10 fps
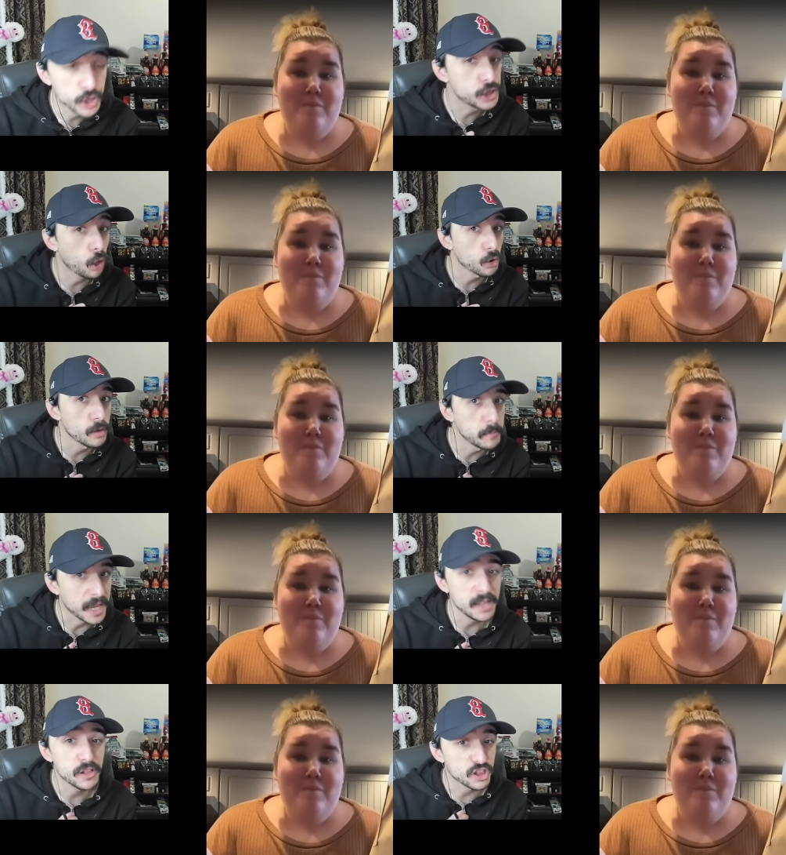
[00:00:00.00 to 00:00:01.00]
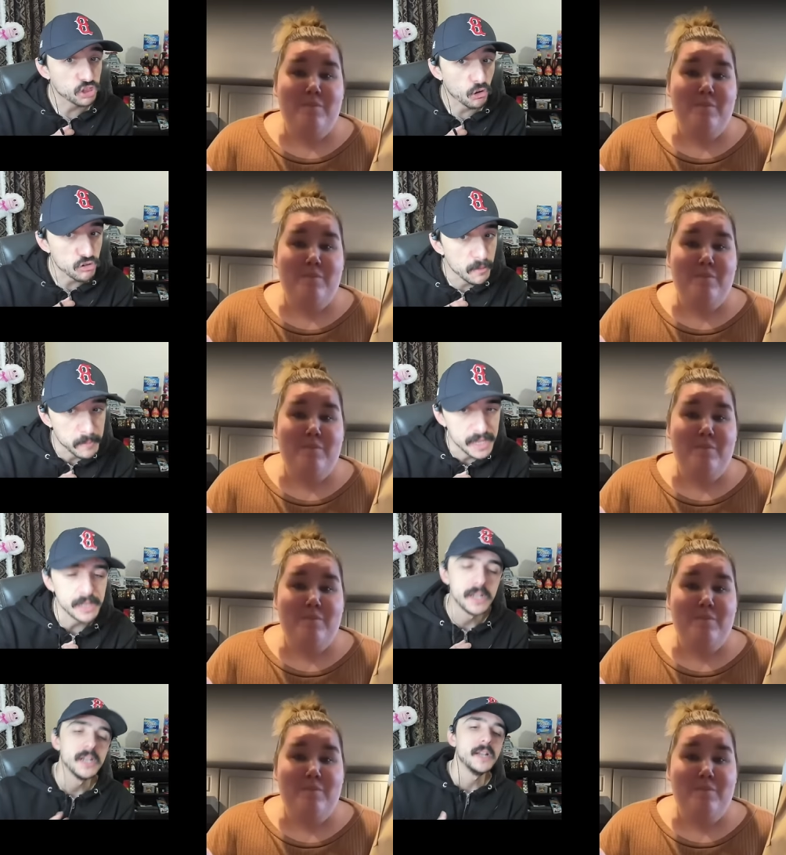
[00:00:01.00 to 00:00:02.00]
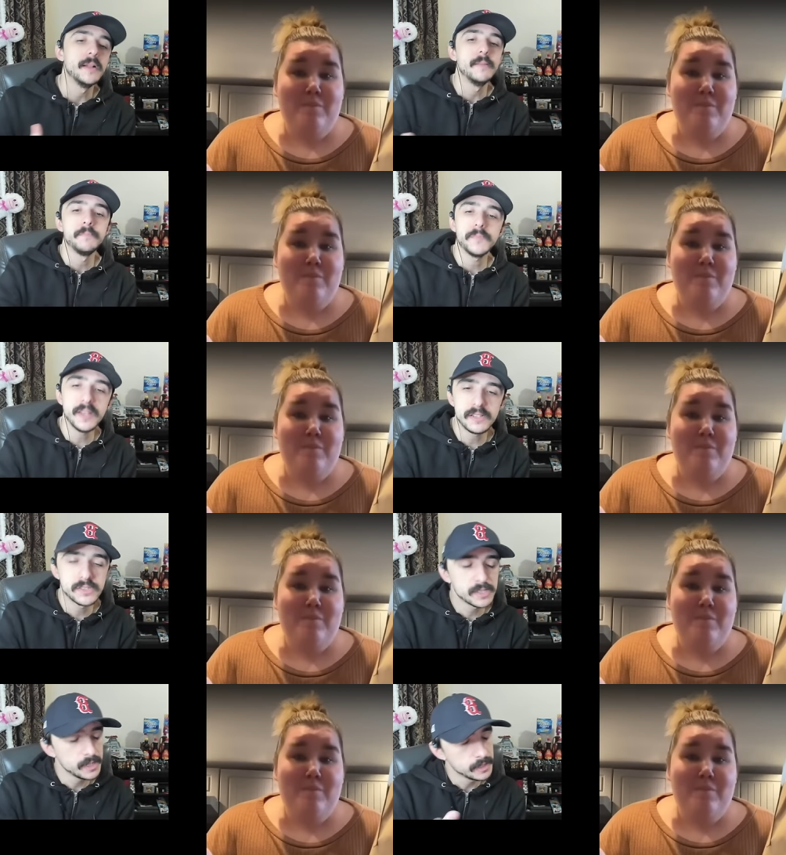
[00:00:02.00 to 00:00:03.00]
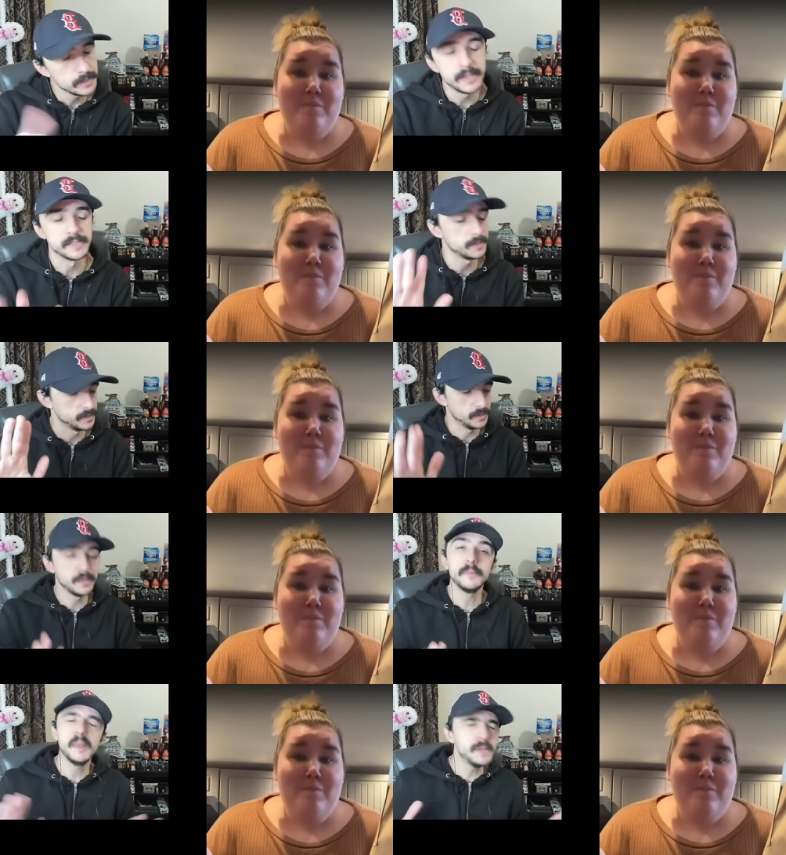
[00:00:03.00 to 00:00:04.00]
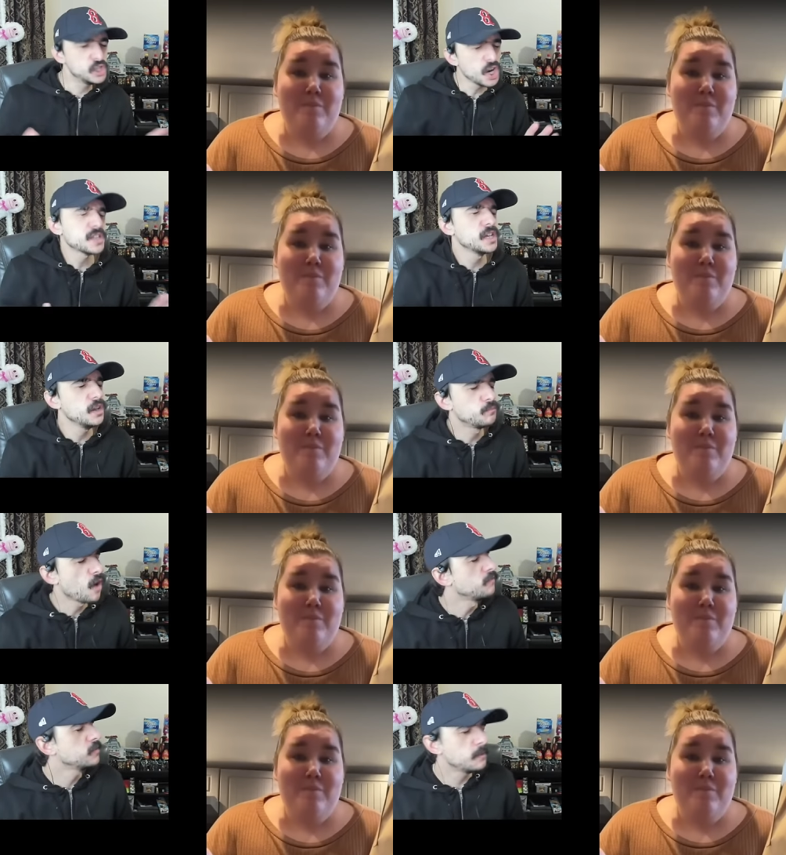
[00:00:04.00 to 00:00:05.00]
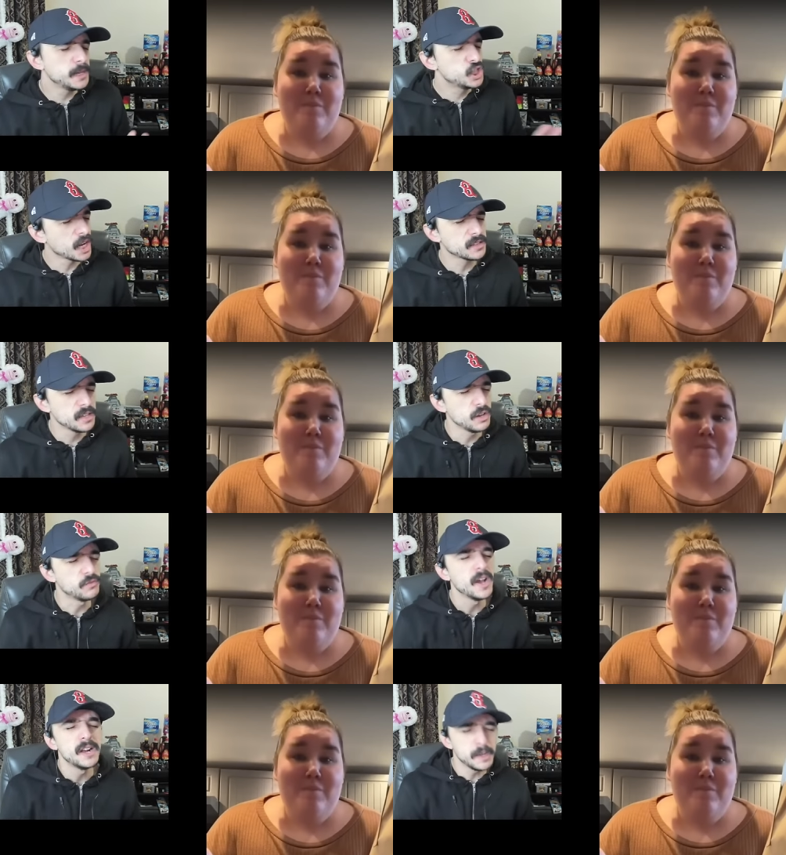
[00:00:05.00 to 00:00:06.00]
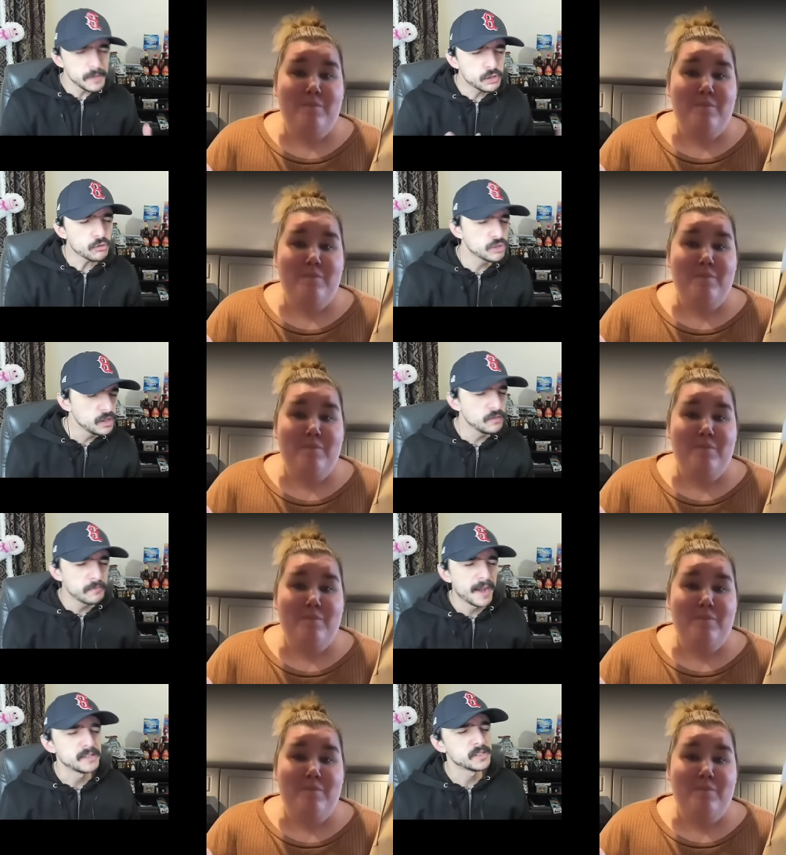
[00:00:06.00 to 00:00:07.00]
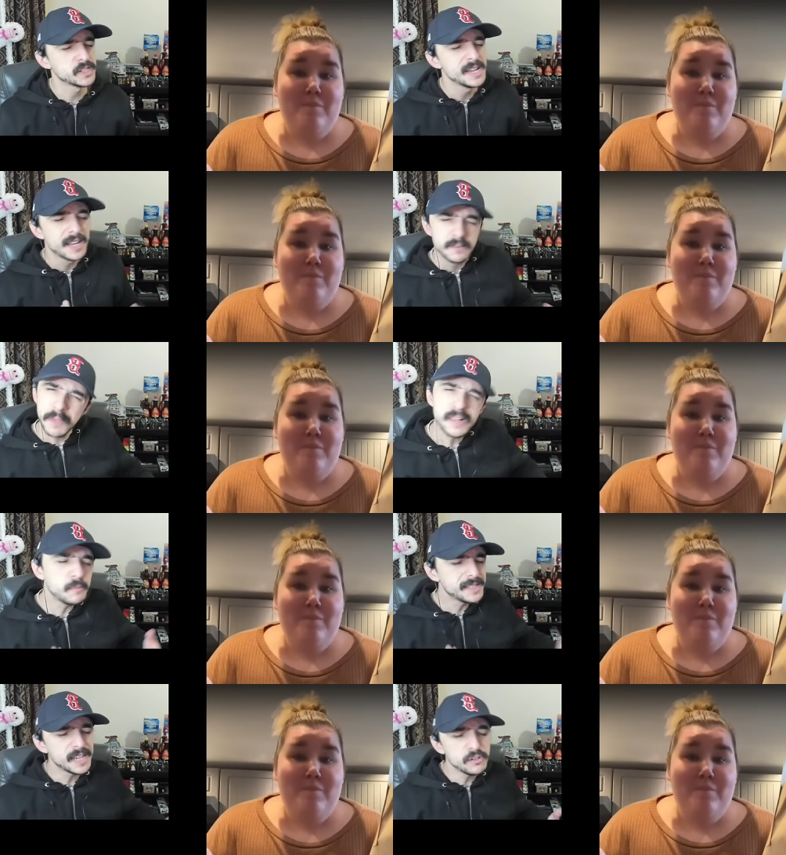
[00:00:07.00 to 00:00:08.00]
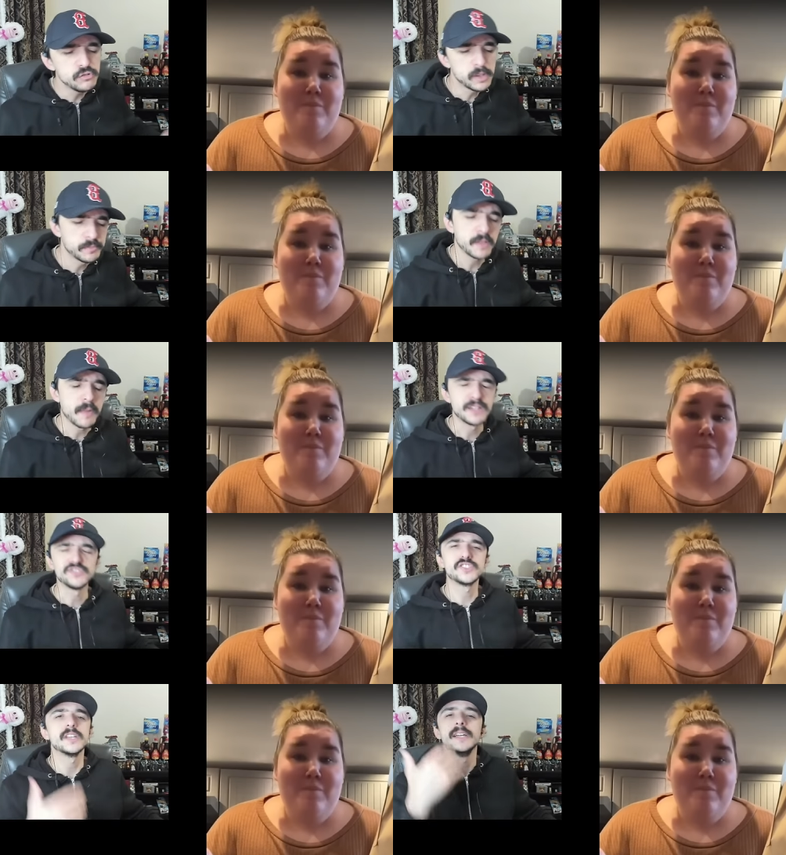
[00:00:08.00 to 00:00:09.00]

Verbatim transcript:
Speaker 1: doner meat, the doner meat. It's listen, listen. Let, let me chat to you, bruv. Let me chat to you. Let me talk to you, mans. But let me tell you something, mans